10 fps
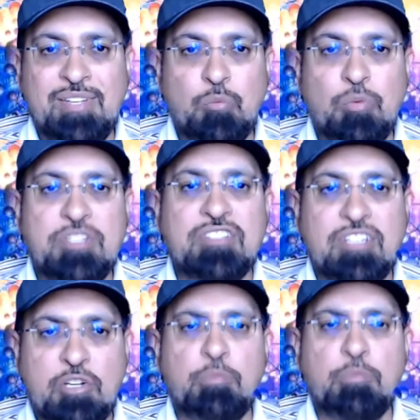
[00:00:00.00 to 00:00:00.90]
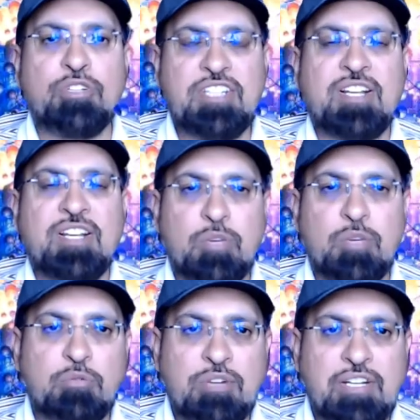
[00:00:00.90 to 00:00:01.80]
which is a lot more detailed, where
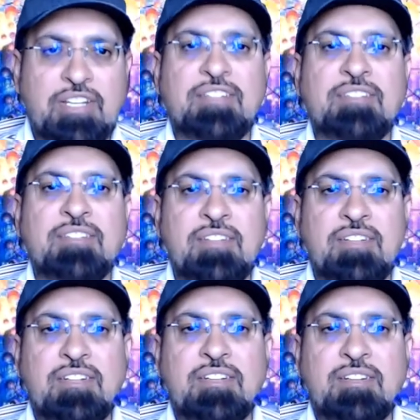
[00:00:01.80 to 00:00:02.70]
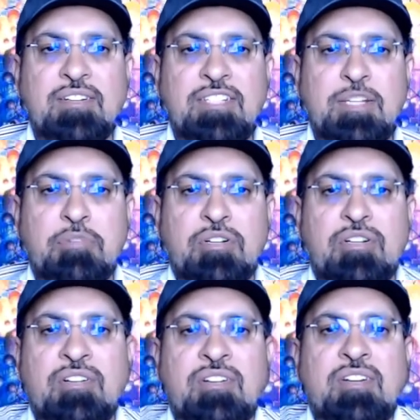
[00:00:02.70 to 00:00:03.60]
you really get a
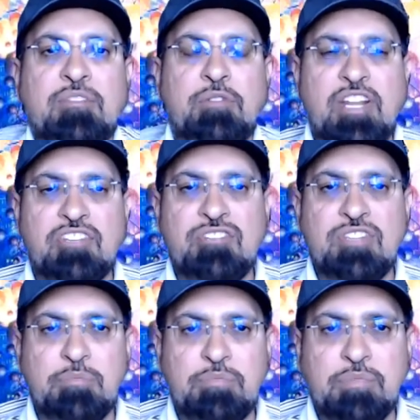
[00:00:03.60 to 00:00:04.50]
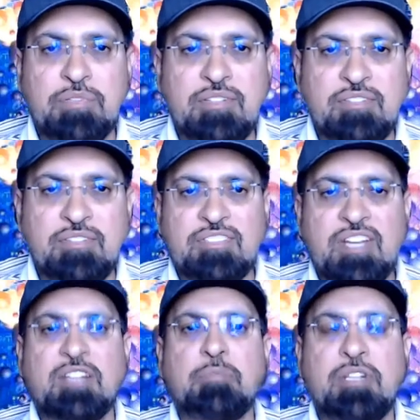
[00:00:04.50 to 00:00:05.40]
deeper relationship
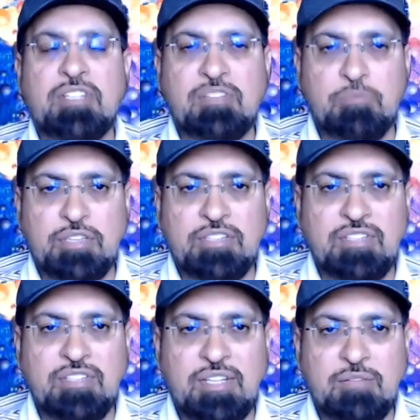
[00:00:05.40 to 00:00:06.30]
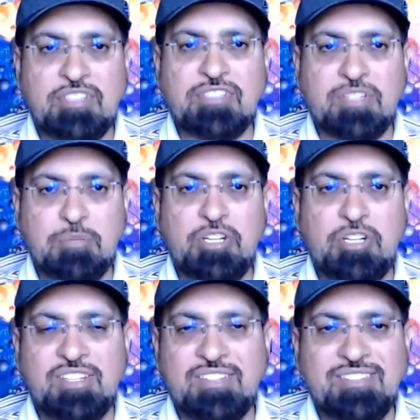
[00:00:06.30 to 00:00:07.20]
start building with the investor
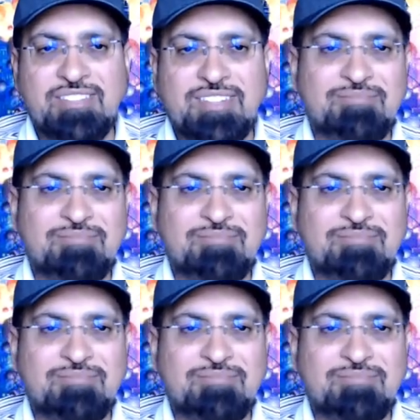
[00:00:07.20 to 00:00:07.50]
community. Yeah.